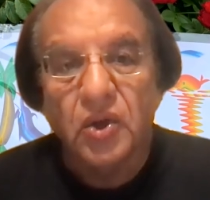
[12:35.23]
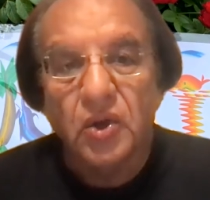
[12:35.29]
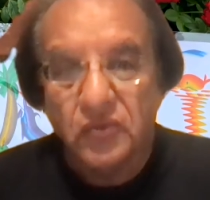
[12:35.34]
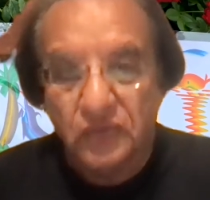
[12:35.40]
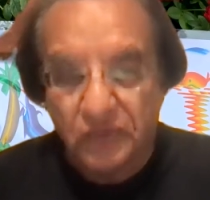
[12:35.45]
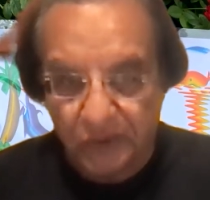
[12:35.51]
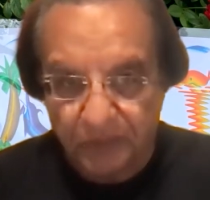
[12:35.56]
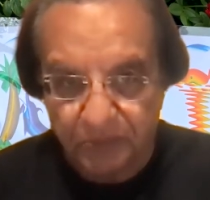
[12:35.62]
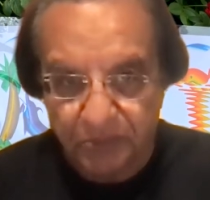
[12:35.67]

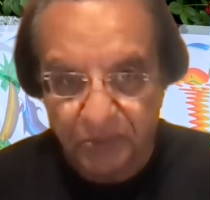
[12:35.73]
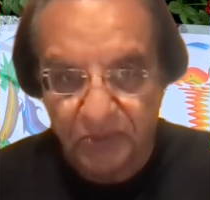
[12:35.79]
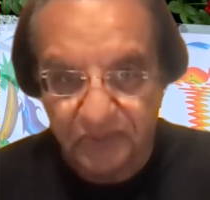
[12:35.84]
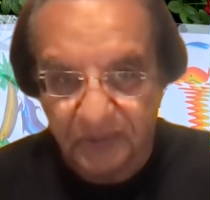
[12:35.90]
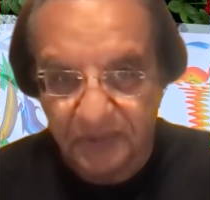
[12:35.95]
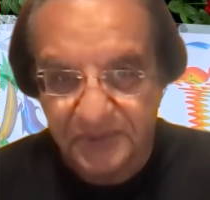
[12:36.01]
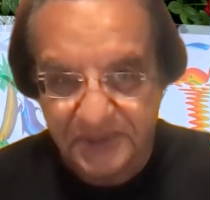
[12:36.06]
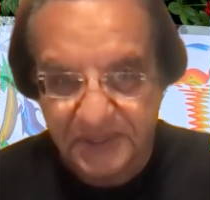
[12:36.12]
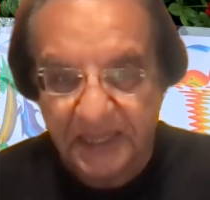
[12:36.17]
for proof
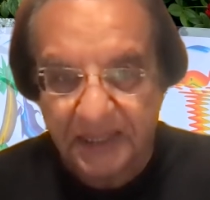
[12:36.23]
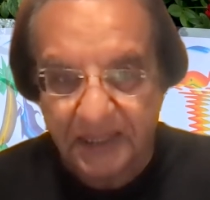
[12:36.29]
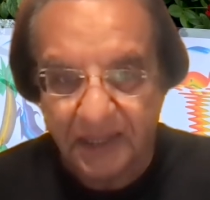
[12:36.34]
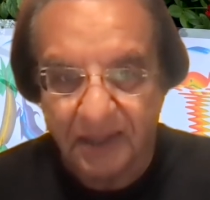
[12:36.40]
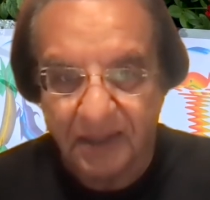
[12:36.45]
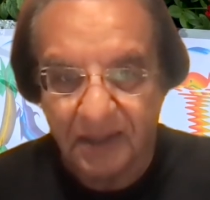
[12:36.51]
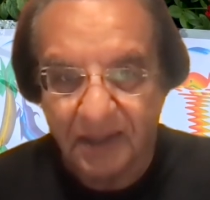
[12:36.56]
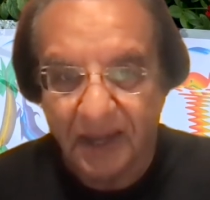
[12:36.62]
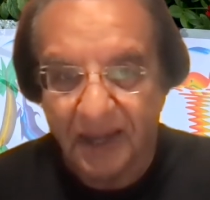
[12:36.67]
of
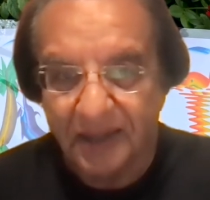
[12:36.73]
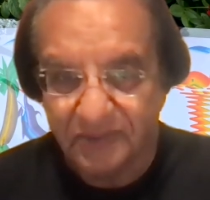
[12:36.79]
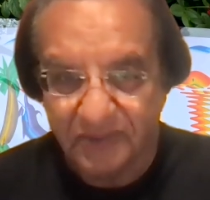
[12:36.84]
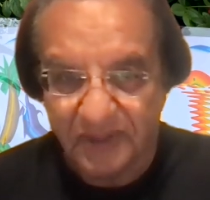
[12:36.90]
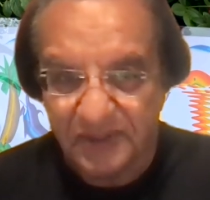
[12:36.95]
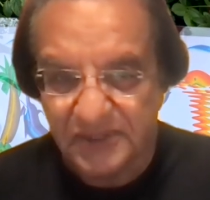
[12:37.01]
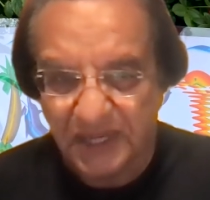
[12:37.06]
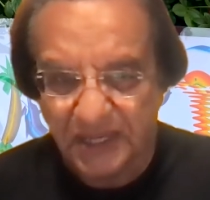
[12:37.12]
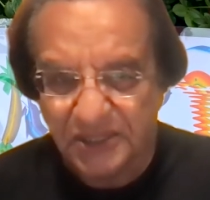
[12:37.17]
staking, and
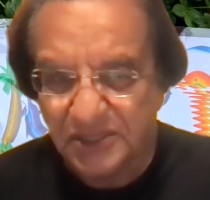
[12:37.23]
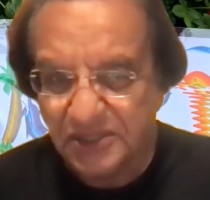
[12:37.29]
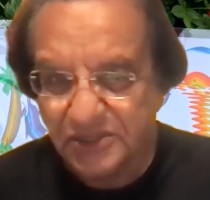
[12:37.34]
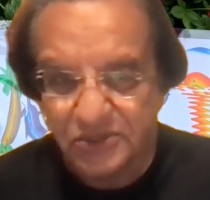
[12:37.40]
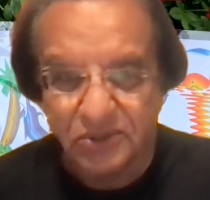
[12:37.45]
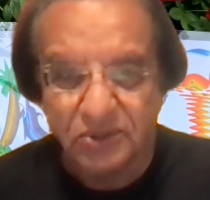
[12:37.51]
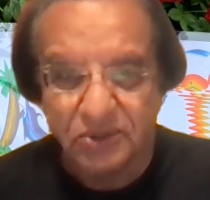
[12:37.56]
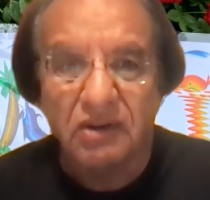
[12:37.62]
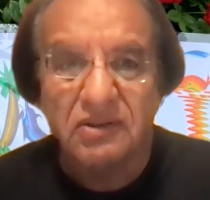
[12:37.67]
transactions
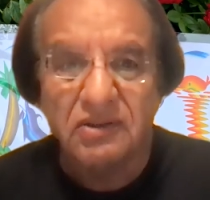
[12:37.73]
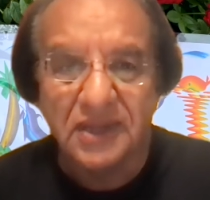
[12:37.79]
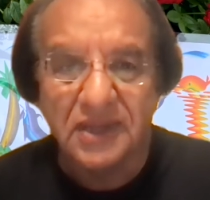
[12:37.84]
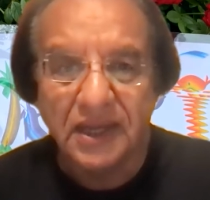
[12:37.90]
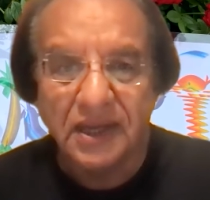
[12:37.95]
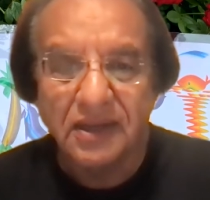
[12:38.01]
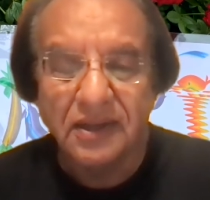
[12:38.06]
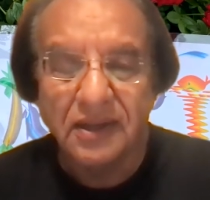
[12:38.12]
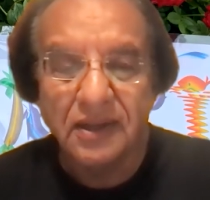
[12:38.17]
do not
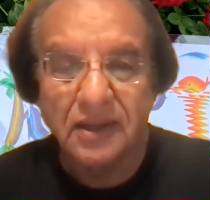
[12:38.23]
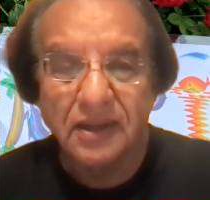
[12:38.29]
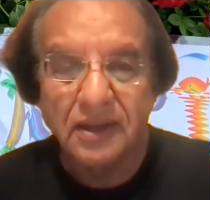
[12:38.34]
take